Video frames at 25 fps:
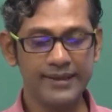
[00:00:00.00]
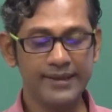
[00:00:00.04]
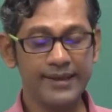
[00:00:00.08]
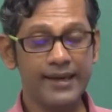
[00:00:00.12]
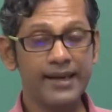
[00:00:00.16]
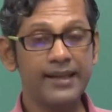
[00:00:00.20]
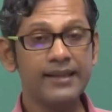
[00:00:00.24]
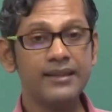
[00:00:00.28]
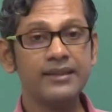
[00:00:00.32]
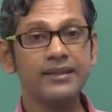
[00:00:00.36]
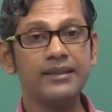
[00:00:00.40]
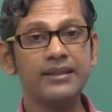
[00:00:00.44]

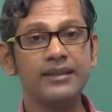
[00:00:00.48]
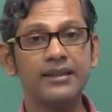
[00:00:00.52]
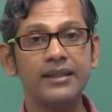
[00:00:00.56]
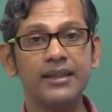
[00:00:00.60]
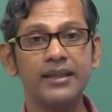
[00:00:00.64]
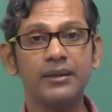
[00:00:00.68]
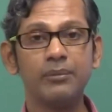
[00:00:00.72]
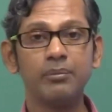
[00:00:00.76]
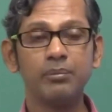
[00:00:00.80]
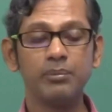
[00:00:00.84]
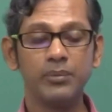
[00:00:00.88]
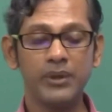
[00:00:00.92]
And
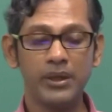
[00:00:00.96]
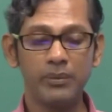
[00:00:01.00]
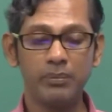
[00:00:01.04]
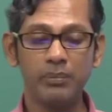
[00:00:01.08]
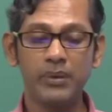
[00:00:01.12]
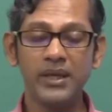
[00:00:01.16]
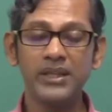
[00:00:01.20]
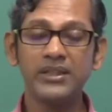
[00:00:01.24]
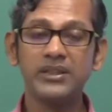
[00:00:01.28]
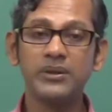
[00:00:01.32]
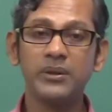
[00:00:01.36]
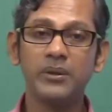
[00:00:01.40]

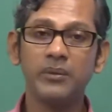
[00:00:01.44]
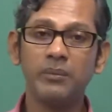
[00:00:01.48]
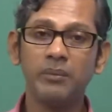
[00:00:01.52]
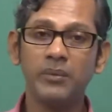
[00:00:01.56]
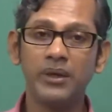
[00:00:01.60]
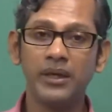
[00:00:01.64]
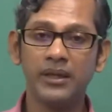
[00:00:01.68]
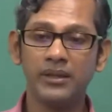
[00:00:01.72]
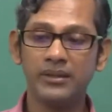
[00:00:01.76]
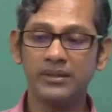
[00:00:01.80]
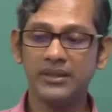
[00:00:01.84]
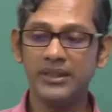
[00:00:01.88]
please
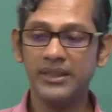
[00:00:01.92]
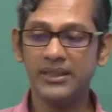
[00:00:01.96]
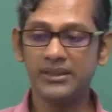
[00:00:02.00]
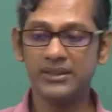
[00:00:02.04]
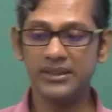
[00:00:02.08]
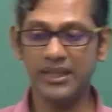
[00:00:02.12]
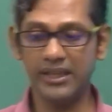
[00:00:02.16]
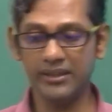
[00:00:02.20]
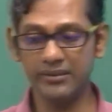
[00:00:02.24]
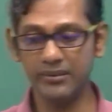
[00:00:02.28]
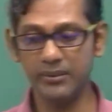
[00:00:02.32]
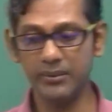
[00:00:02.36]
remember, these
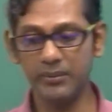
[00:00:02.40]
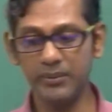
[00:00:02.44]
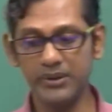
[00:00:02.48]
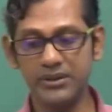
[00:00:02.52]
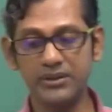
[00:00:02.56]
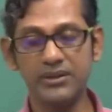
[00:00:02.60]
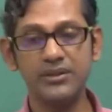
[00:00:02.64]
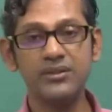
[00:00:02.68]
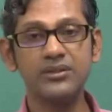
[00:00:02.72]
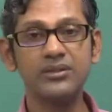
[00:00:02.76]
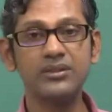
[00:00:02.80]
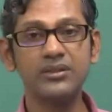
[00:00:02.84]

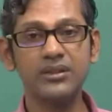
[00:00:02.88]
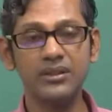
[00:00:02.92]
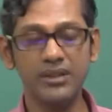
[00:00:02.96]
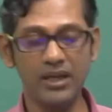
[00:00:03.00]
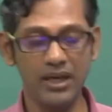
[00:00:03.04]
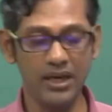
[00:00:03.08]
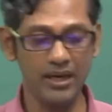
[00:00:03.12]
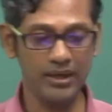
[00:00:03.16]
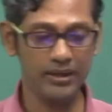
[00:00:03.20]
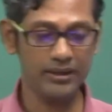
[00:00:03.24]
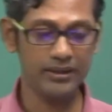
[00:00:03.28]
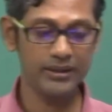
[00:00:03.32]
transformations
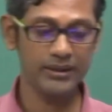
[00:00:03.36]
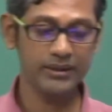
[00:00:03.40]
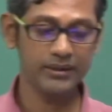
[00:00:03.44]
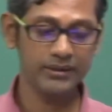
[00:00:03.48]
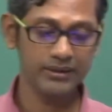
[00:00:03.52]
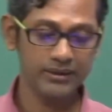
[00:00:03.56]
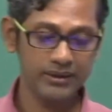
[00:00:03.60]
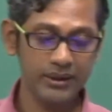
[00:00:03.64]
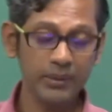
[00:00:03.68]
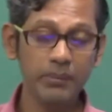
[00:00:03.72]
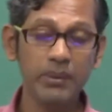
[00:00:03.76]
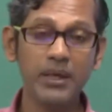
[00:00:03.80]

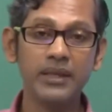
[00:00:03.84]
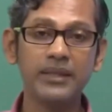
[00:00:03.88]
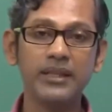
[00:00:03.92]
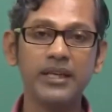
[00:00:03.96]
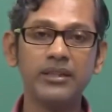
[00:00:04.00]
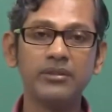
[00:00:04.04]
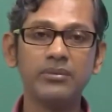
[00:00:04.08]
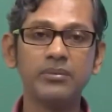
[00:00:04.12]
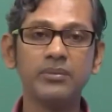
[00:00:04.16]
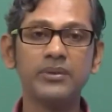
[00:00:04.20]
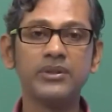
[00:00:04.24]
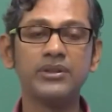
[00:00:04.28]
similar
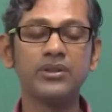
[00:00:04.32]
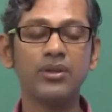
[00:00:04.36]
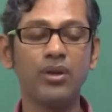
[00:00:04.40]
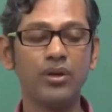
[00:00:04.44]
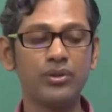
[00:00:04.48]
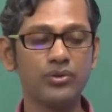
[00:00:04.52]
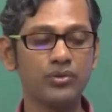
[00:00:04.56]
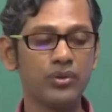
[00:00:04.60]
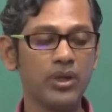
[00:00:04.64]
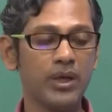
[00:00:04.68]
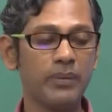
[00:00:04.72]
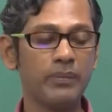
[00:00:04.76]
transformations
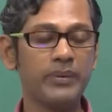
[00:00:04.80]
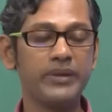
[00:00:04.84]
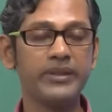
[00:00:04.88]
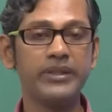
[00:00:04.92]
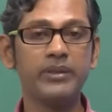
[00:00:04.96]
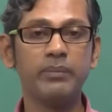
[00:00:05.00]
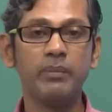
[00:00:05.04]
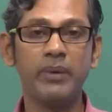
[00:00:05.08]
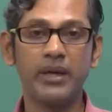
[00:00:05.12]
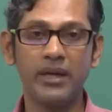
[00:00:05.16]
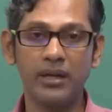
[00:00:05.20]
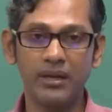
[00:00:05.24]
also happen
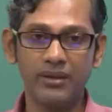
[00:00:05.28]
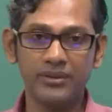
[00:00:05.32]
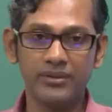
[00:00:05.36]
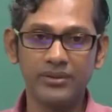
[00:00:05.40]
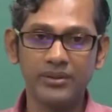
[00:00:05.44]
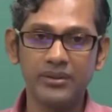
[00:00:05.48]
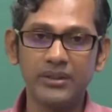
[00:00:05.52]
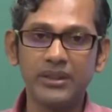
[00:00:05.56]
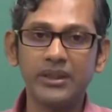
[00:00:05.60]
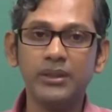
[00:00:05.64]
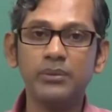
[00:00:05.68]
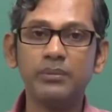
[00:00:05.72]
in
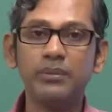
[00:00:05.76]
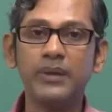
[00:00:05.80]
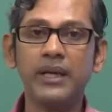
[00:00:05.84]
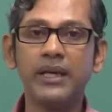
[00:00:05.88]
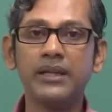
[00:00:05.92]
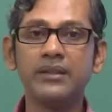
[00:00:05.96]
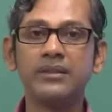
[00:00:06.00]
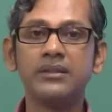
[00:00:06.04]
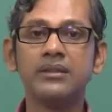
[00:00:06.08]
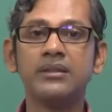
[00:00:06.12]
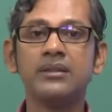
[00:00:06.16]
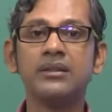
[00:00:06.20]
metals. In
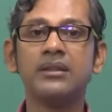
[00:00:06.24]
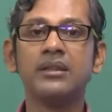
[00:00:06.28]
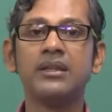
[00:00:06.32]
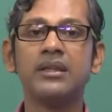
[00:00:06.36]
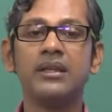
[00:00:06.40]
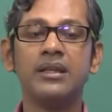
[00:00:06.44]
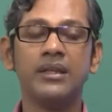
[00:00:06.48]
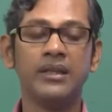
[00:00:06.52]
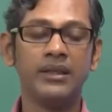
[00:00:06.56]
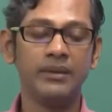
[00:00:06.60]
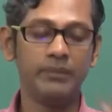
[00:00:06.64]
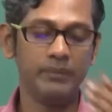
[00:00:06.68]
fact,
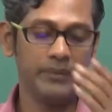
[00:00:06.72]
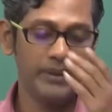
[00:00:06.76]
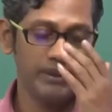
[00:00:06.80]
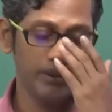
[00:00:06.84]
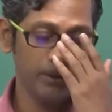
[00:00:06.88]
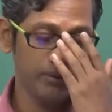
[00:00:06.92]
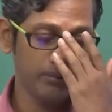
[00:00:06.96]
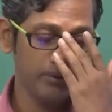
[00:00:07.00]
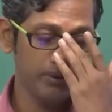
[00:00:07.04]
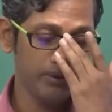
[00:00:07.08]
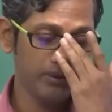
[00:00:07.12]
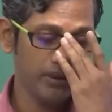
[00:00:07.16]
many
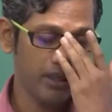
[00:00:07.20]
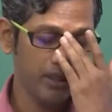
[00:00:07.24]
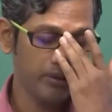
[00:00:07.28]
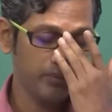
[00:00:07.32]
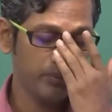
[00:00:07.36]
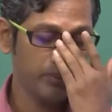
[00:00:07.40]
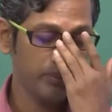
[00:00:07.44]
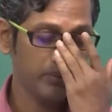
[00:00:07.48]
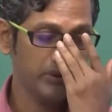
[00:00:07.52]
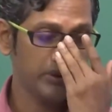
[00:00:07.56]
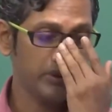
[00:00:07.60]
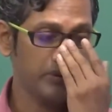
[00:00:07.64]
of the
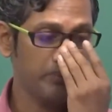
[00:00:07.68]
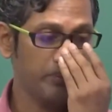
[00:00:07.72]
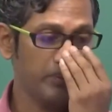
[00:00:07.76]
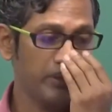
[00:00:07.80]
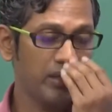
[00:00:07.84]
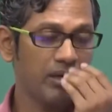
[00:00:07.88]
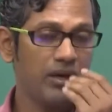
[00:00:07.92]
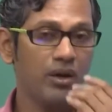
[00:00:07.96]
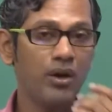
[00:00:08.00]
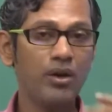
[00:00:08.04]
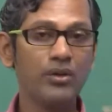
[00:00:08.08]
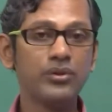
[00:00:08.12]
transformation in
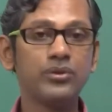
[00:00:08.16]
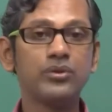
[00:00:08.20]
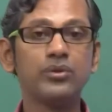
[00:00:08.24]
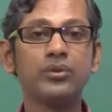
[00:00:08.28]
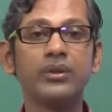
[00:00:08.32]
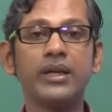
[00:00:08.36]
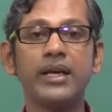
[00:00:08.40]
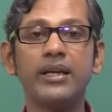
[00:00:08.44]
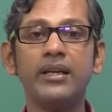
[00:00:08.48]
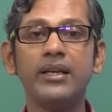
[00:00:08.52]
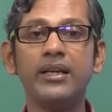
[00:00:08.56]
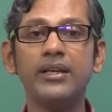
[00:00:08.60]
metal also
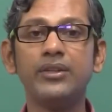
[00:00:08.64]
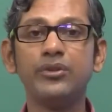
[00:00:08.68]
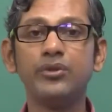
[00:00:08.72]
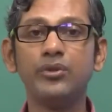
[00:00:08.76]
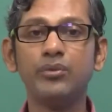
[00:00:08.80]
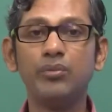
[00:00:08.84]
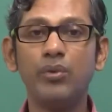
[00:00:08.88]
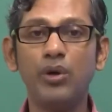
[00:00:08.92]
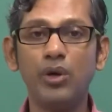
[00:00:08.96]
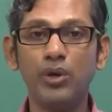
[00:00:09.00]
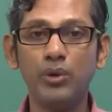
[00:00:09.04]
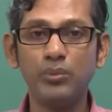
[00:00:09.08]
can lead
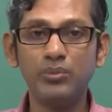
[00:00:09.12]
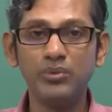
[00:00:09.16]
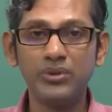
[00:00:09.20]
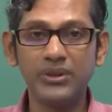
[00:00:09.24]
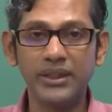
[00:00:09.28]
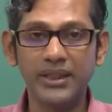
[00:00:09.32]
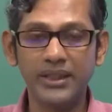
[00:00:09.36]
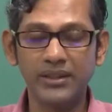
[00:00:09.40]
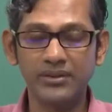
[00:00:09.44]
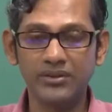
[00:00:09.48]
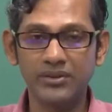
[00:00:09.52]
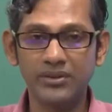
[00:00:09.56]
to volume
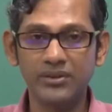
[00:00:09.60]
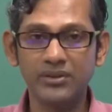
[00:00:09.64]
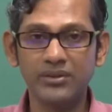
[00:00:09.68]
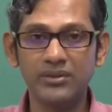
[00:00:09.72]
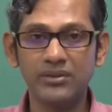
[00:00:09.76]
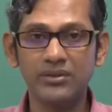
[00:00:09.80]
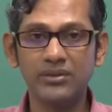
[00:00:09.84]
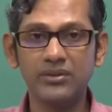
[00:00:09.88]
change.